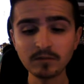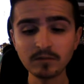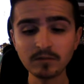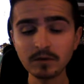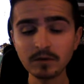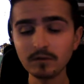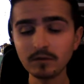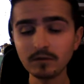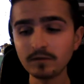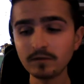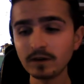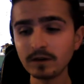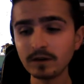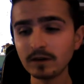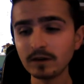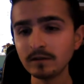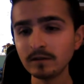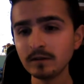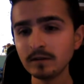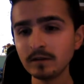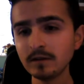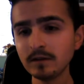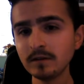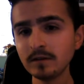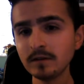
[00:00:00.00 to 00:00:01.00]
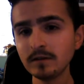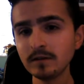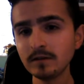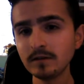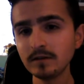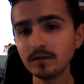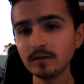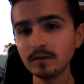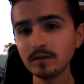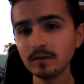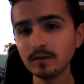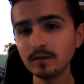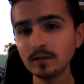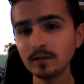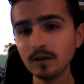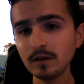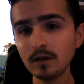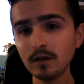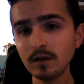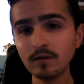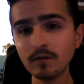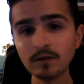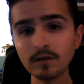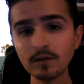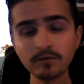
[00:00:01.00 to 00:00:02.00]
bit of a
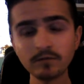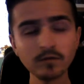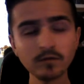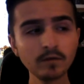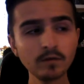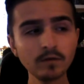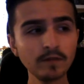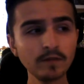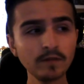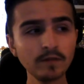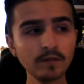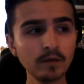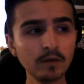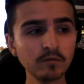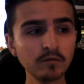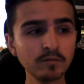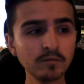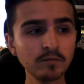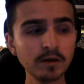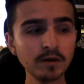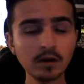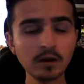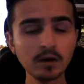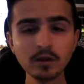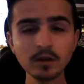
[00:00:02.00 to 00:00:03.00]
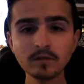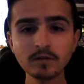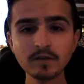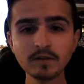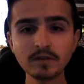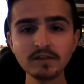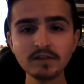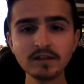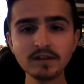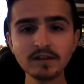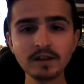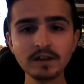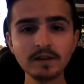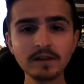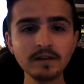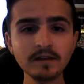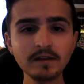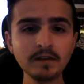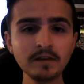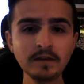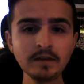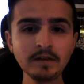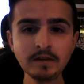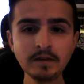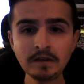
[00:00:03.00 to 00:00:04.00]
run-through of like what's been going on recently.
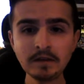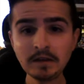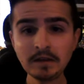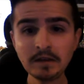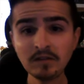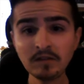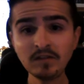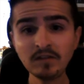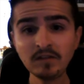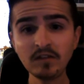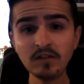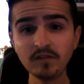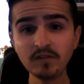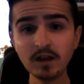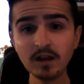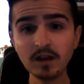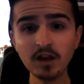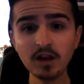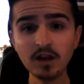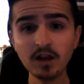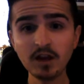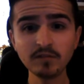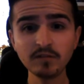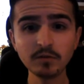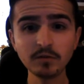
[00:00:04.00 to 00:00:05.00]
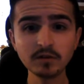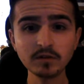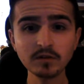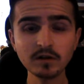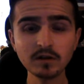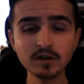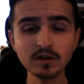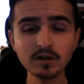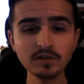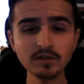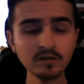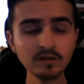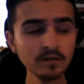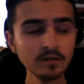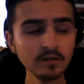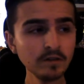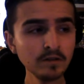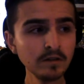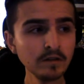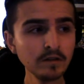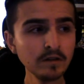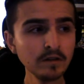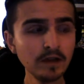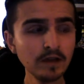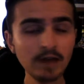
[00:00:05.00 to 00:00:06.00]
Since the last podcast,
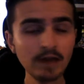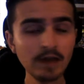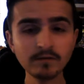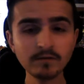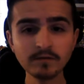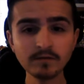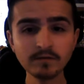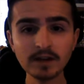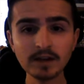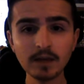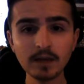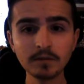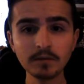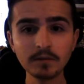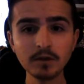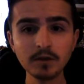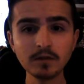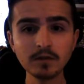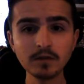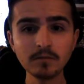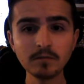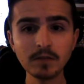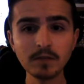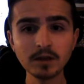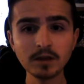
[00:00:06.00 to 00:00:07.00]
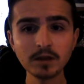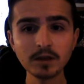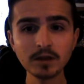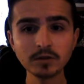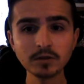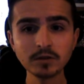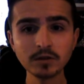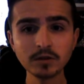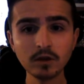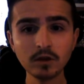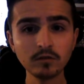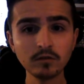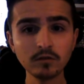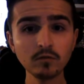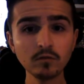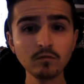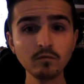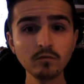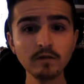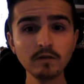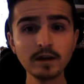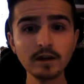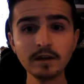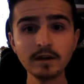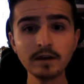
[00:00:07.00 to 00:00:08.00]
I haven't really uploaded much at all,
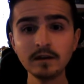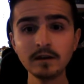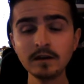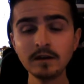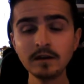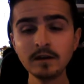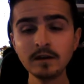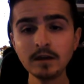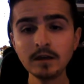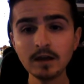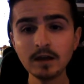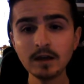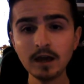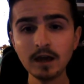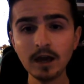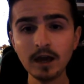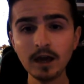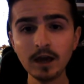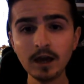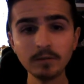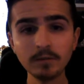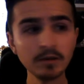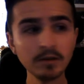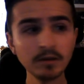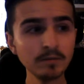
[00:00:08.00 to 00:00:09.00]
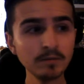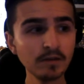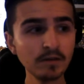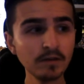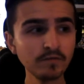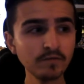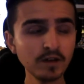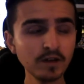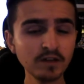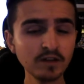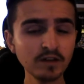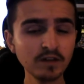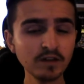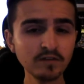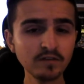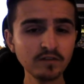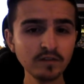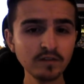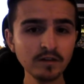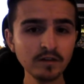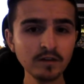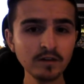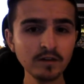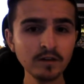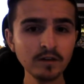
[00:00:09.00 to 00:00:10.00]
really. I uploaded my first
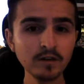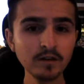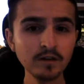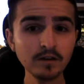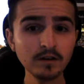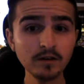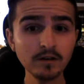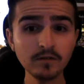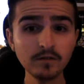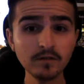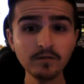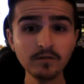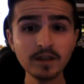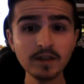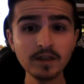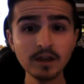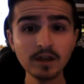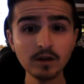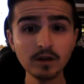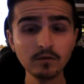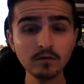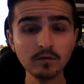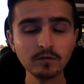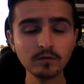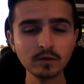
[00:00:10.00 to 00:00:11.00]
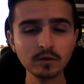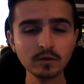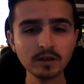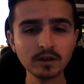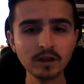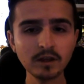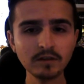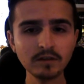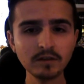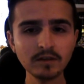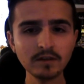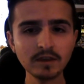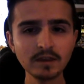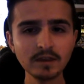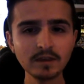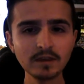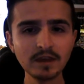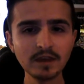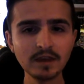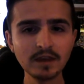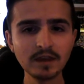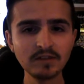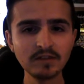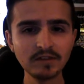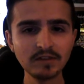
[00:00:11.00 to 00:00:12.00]
video of 2019
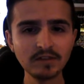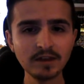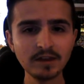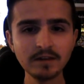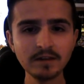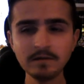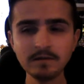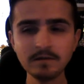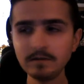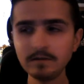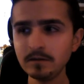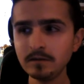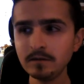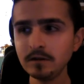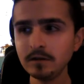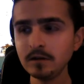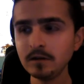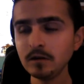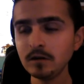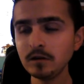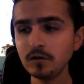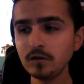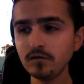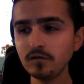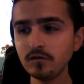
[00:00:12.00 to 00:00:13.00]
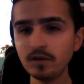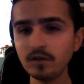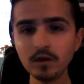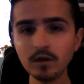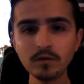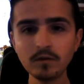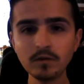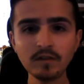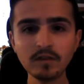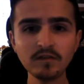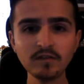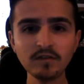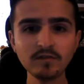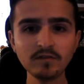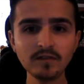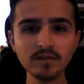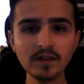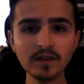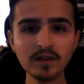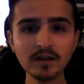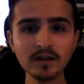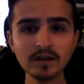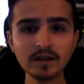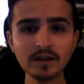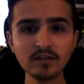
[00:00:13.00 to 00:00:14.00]
yesterday, so this is
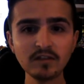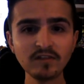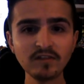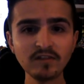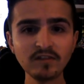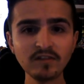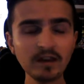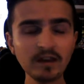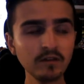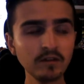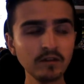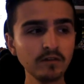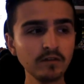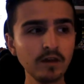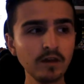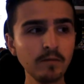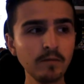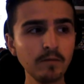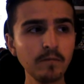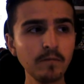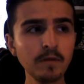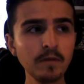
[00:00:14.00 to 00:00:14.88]
technically the second time